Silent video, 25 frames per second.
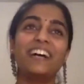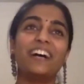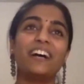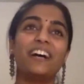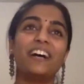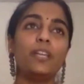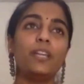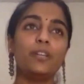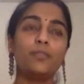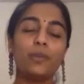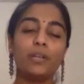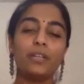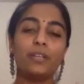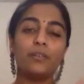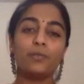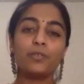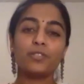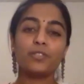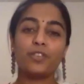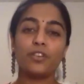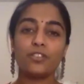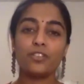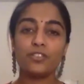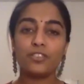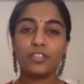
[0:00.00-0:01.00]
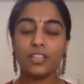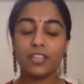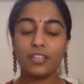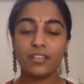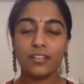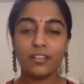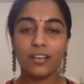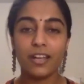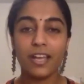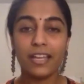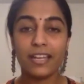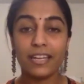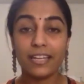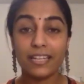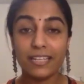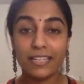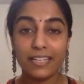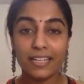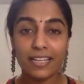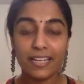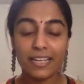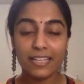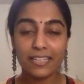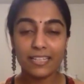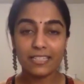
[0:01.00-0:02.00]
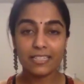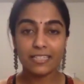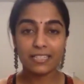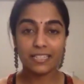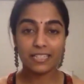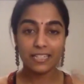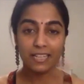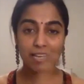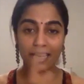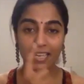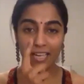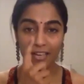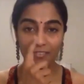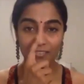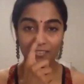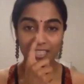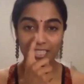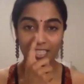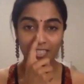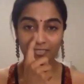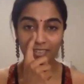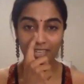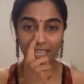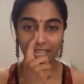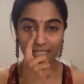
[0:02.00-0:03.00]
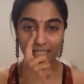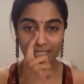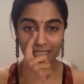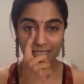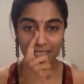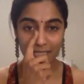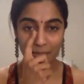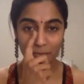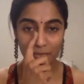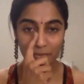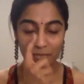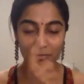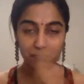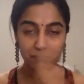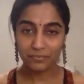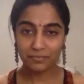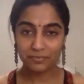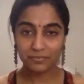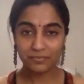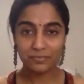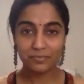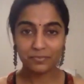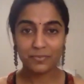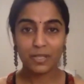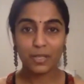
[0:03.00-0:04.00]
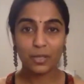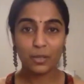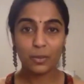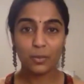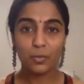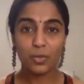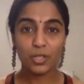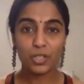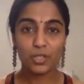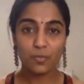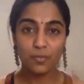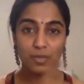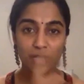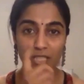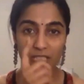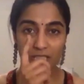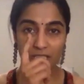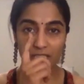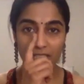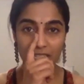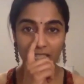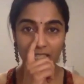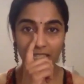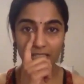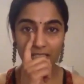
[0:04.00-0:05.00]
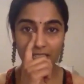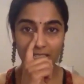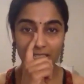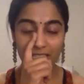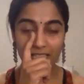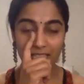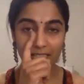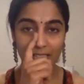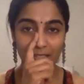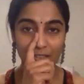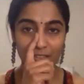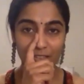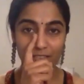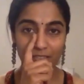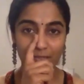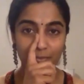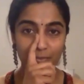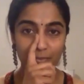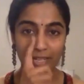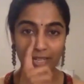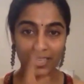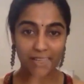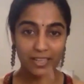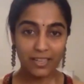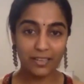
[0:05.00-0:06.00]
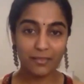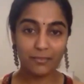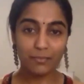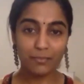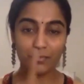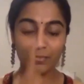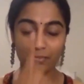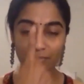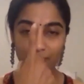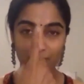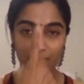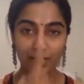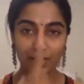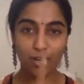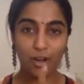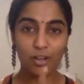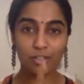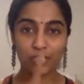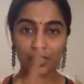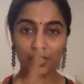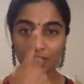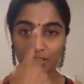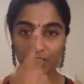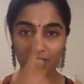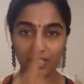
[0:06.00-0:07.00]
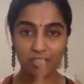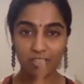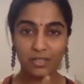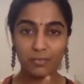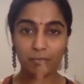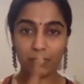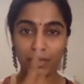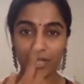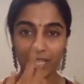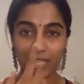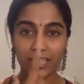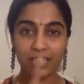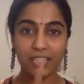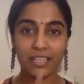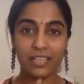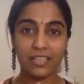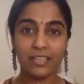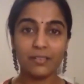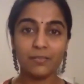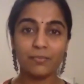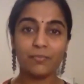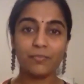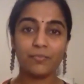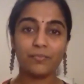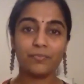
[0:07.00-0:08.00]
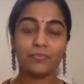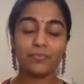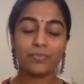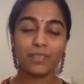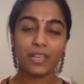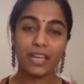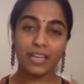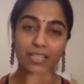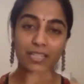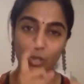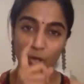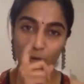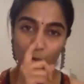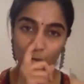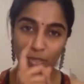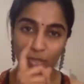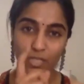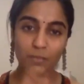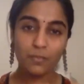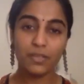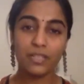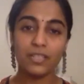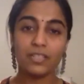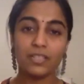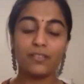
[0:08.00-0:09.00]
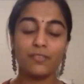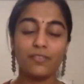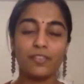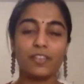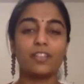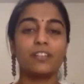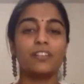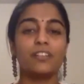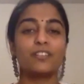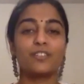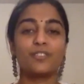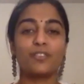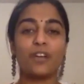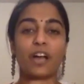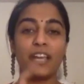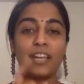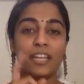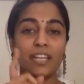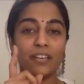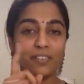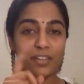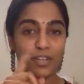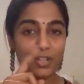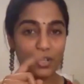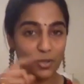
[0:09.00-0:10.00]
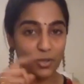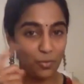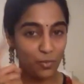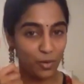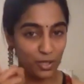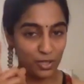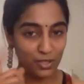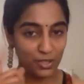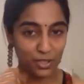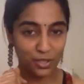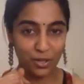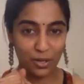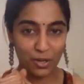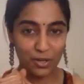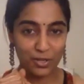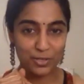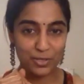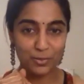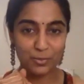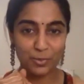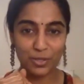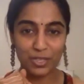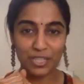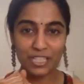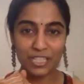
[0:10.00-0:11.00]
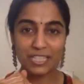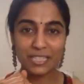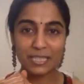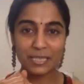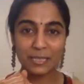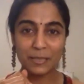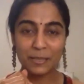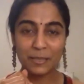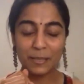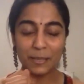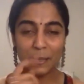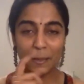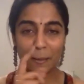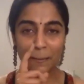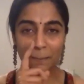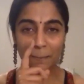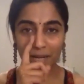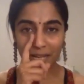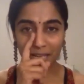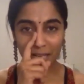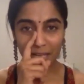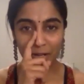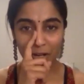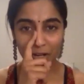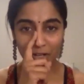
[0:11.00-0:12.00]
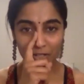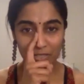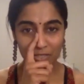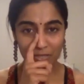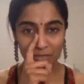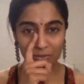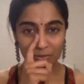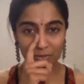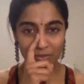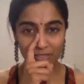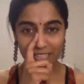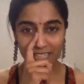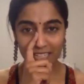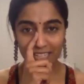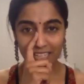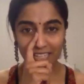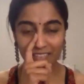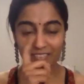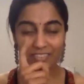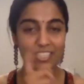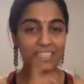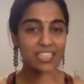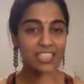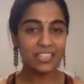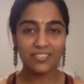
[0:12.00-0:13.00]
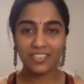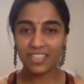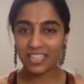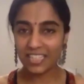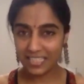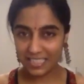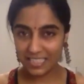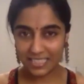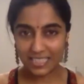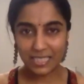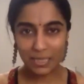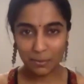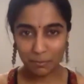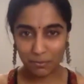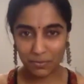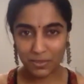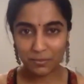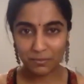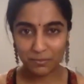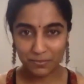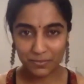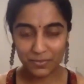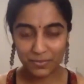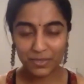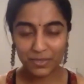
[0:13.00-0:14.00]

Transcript: 2020 was also the year I realized that I have a deviated septum, which means the intake of my oxygen, the breathing, has always been difficult. So I never knew what the cause was, but I got to know that I have a deviated septum.